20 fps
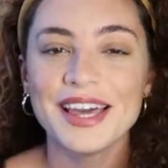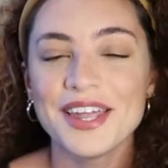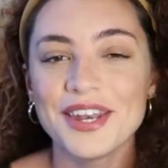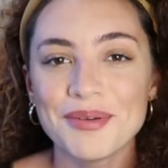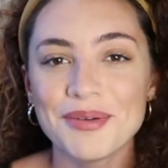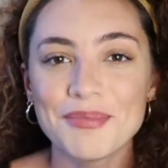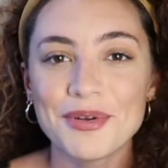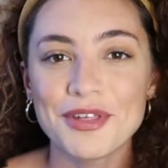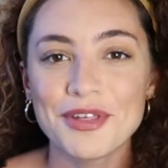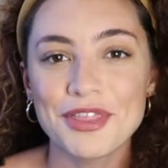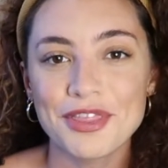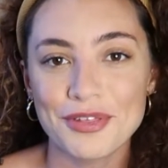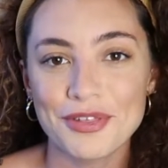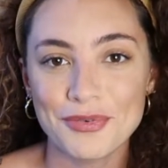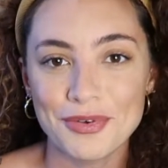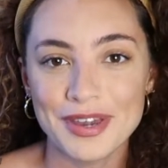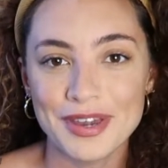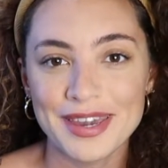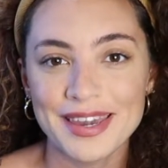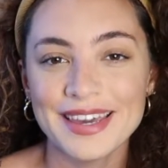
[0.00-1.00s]
Number
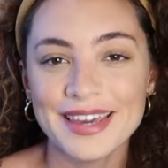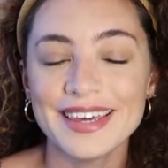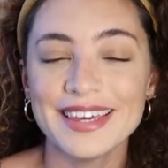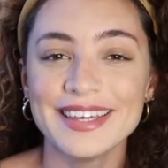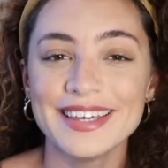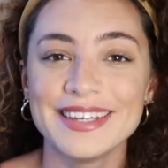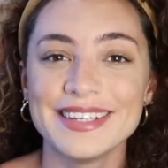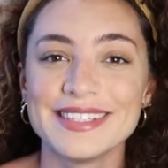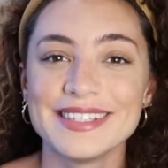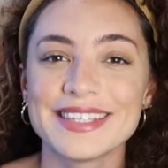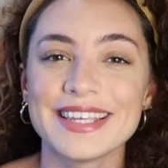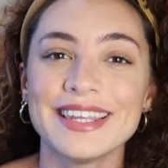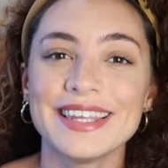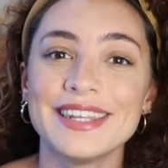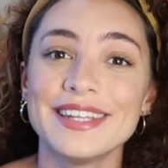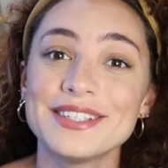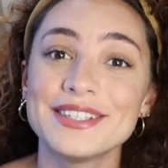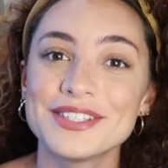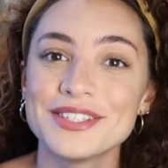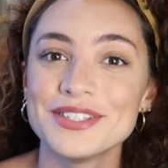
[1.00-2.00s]
3 is
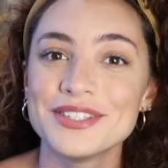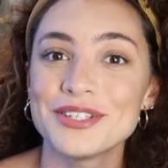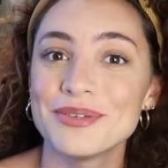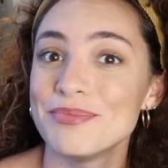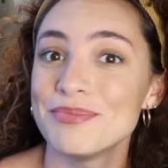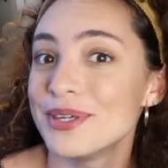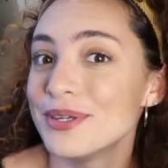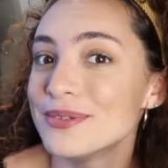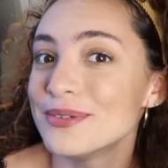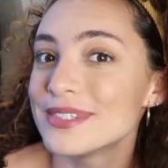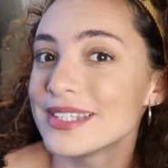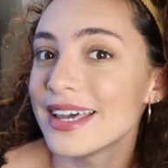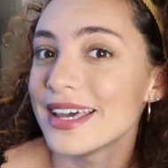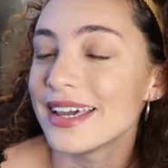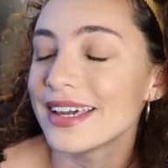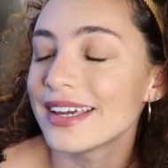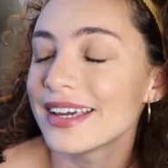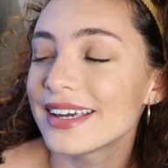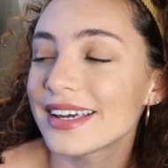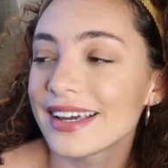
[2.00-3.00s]
listen to
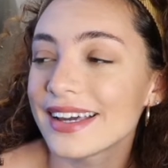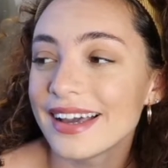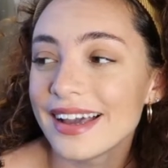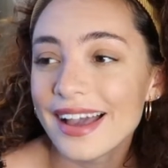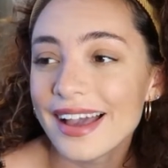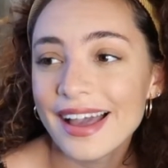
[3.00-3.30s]
music.